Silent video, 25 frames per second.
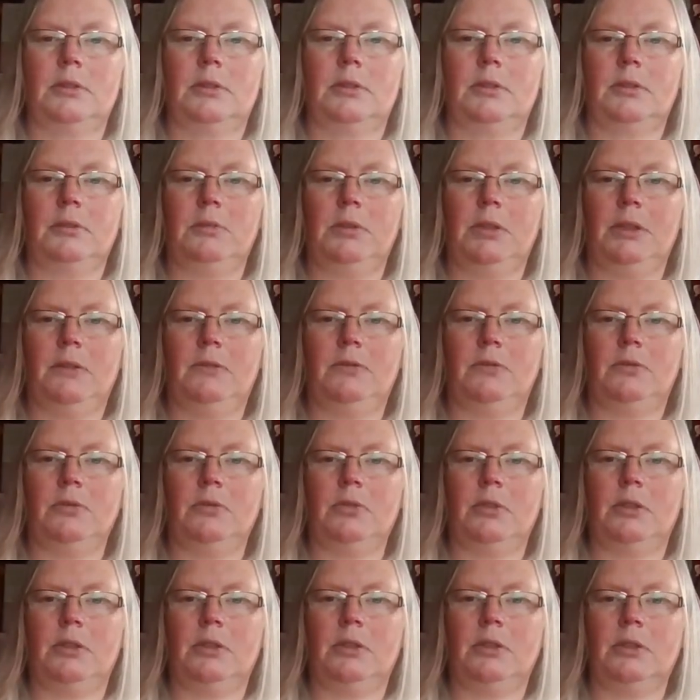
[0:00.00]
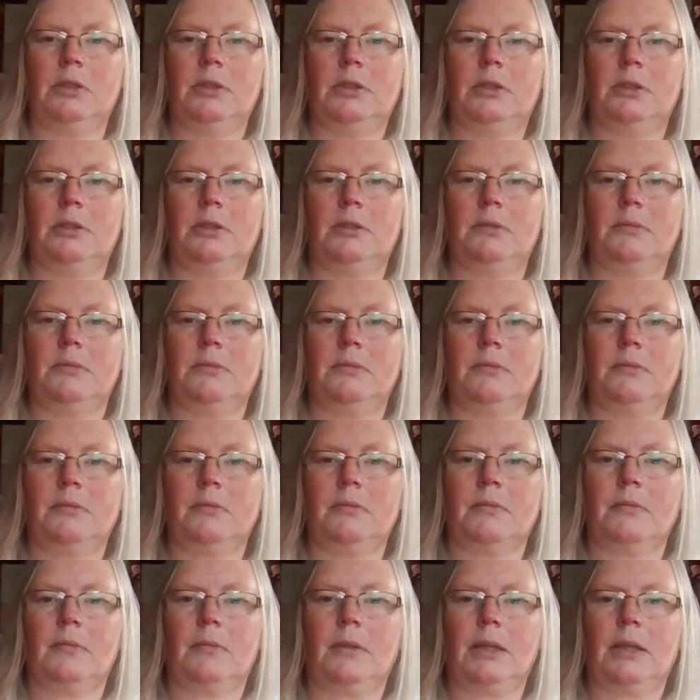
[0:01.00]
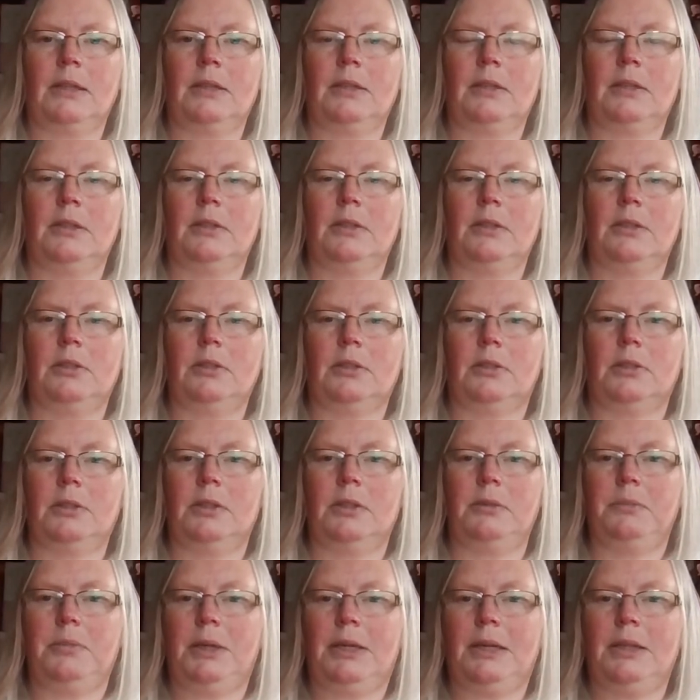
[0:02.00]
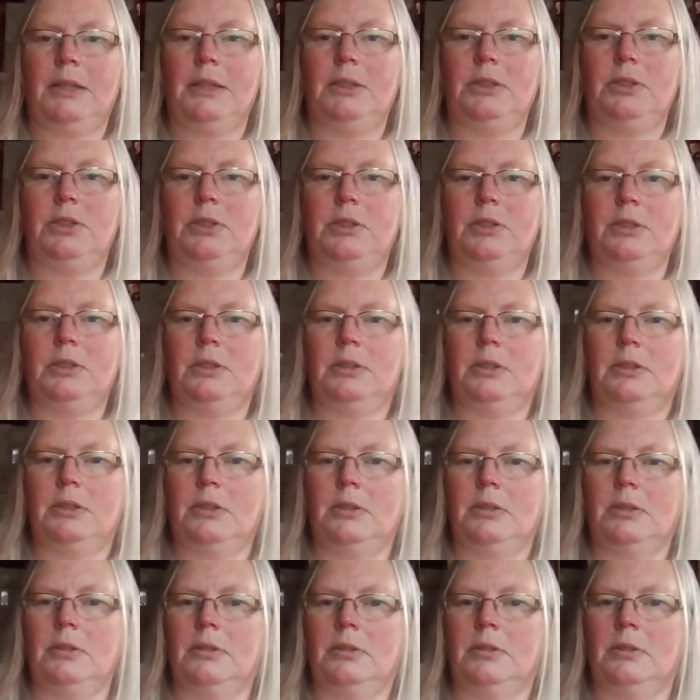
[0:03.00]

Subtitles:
So we have all the nice dyed pages,